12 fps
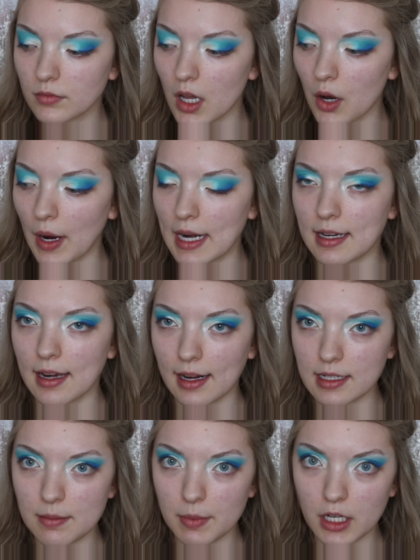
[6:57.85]
Okay,
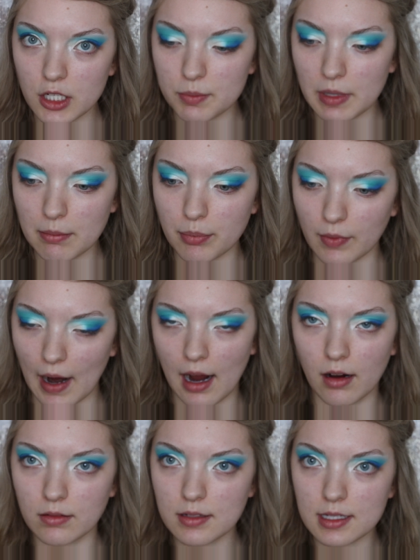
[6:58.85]
next I'm gonna do my
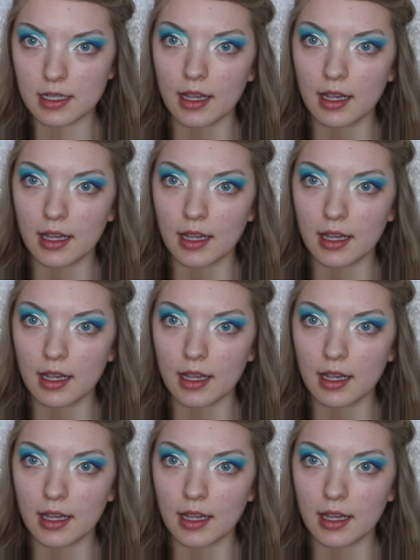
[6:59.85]
brows,